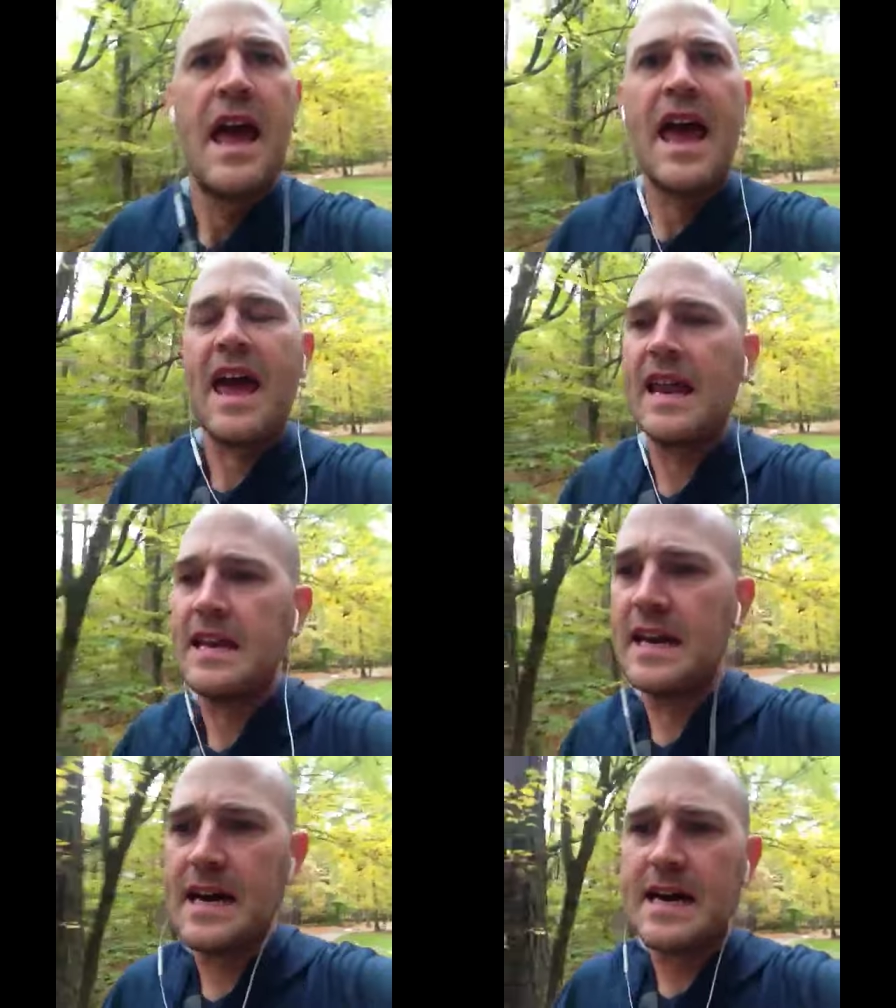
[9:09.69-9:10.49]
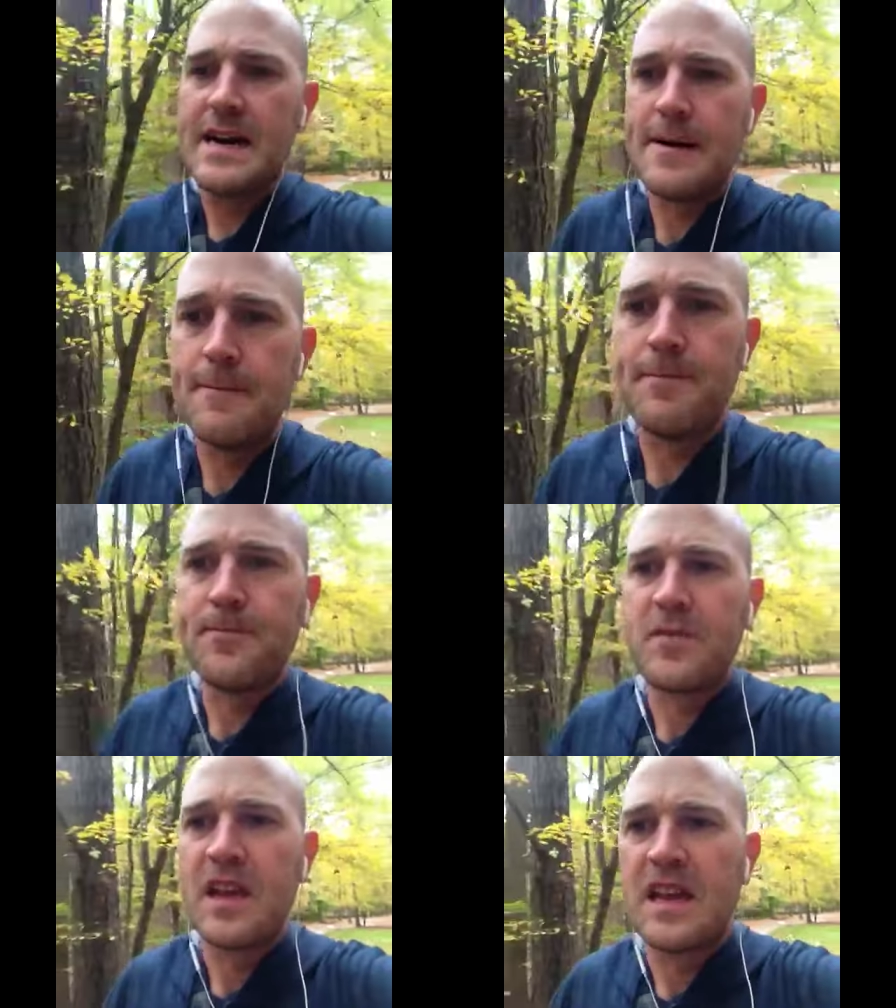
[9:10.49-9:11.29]
And um,
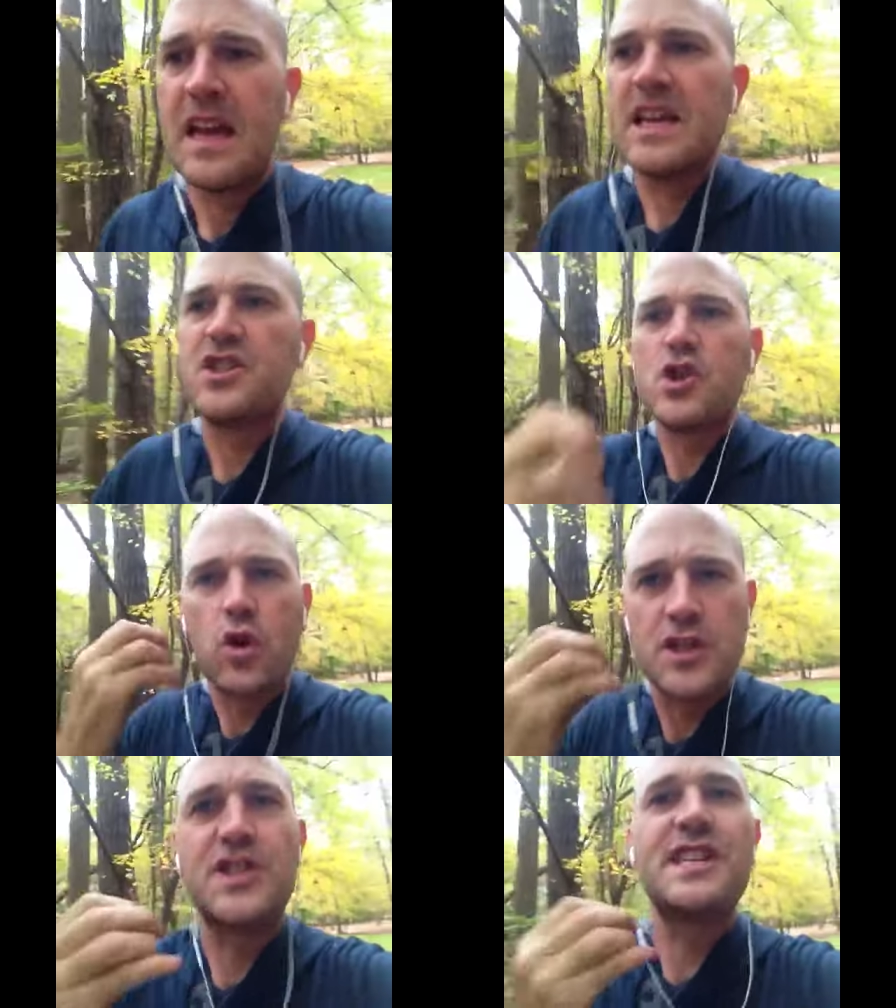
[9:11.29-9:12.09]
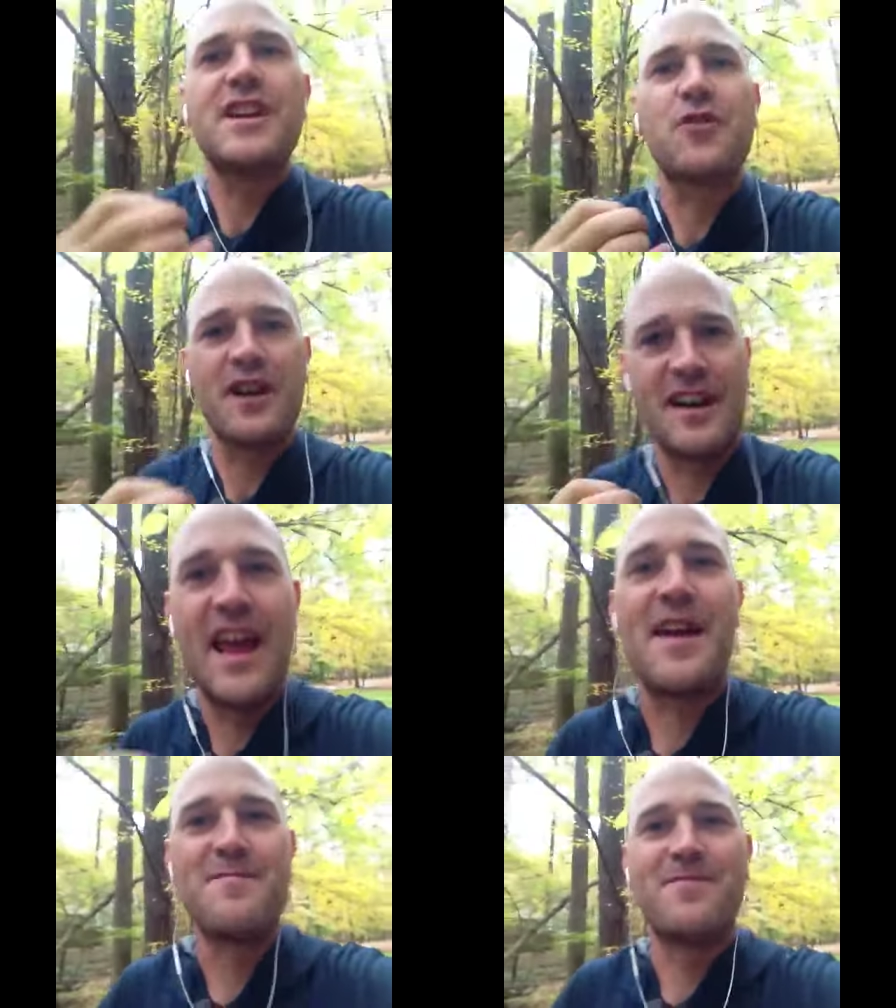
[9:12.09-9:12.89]
it's your secret
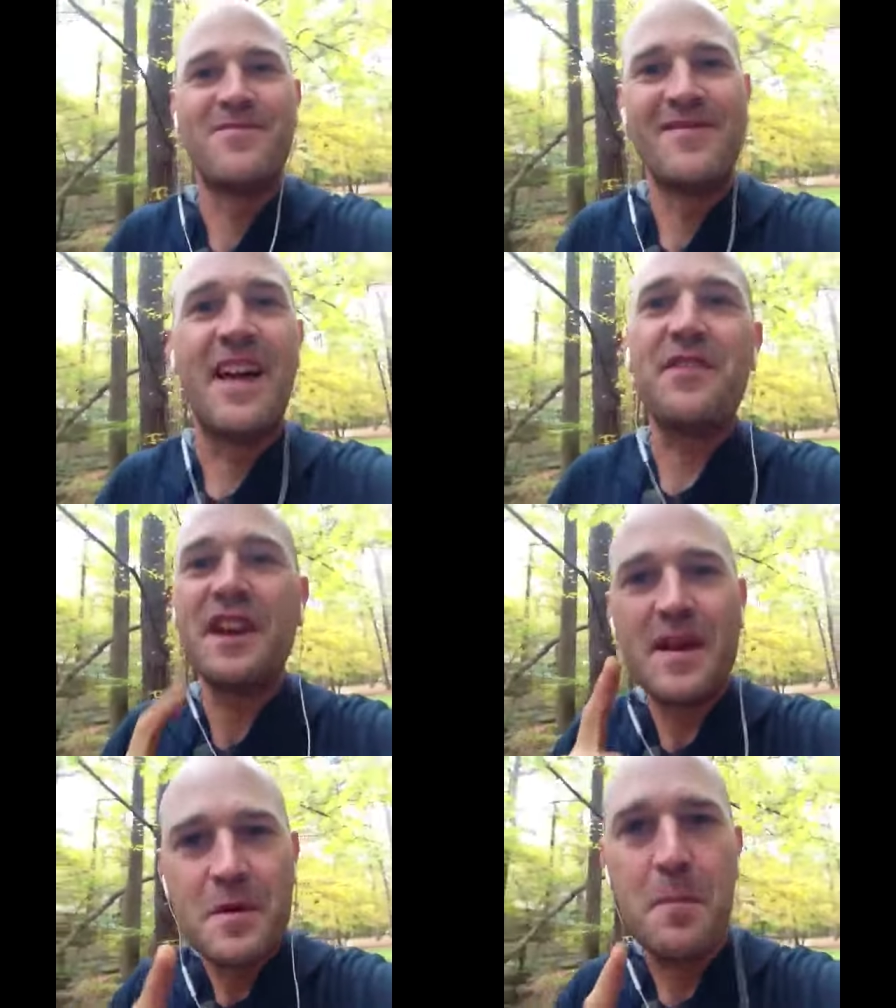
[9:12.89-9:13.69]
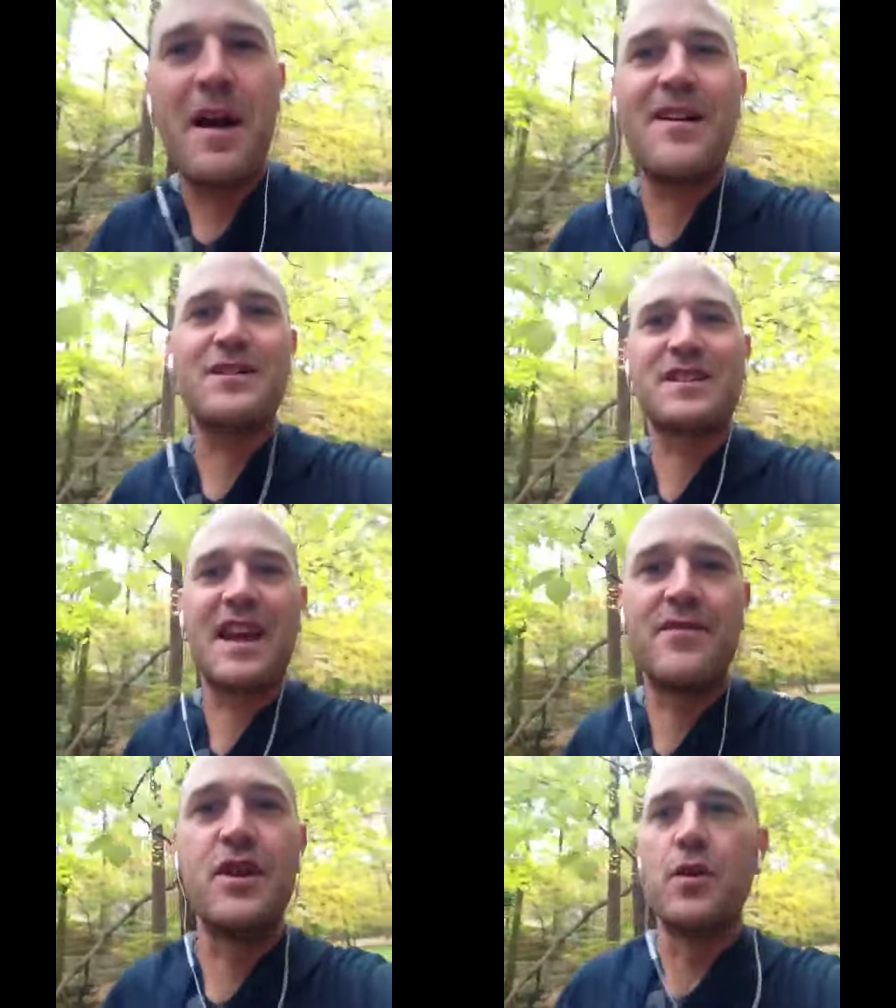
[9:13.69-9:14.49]
name not the name your parents
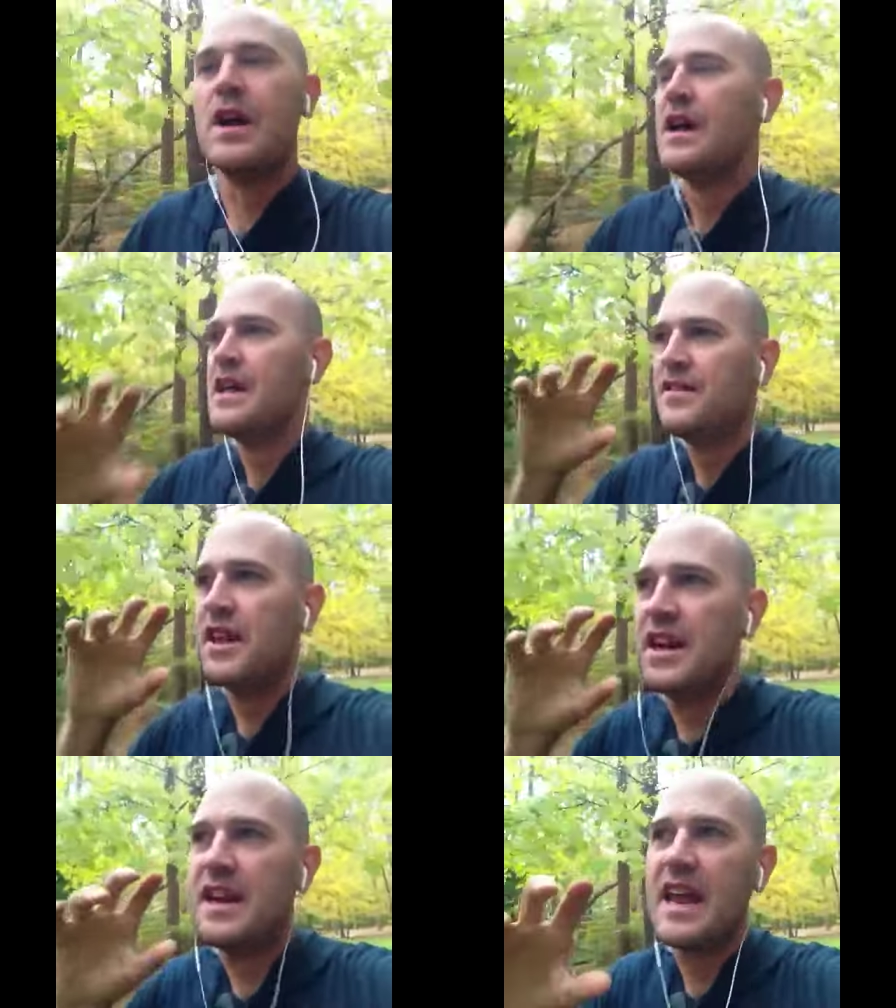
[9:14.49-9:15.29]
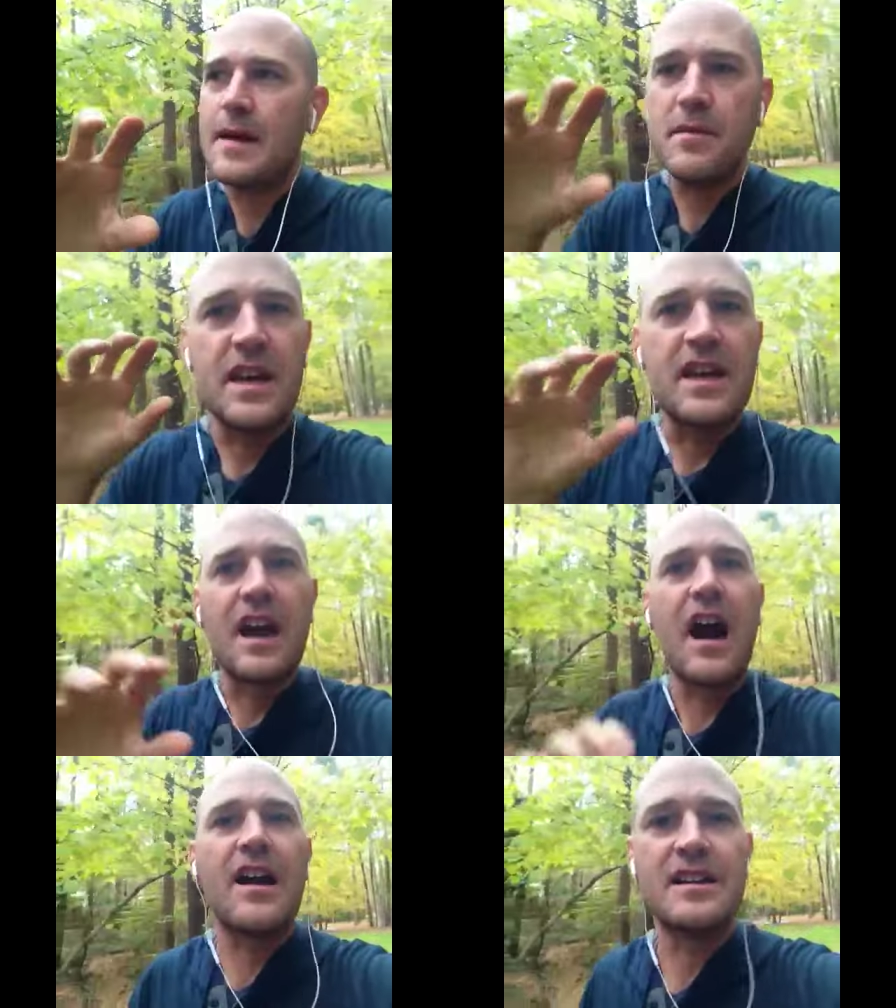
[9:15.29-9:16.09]
gave you, the name that
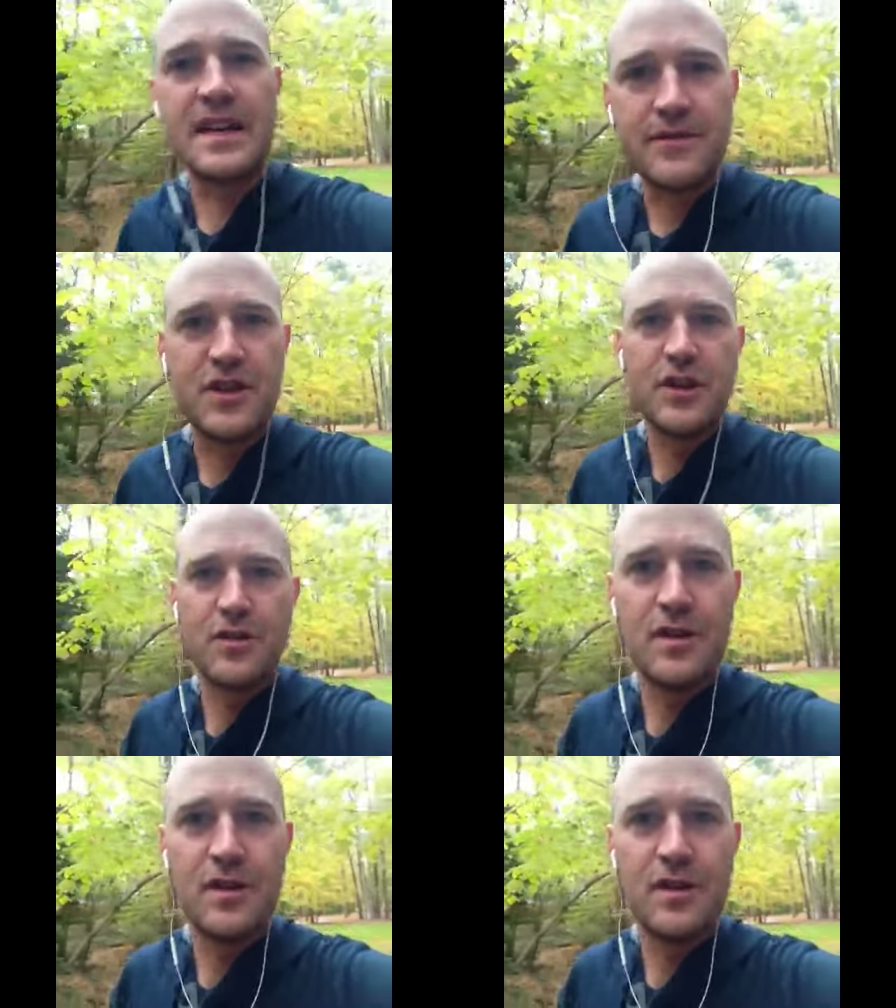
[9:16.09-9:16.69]
God gives you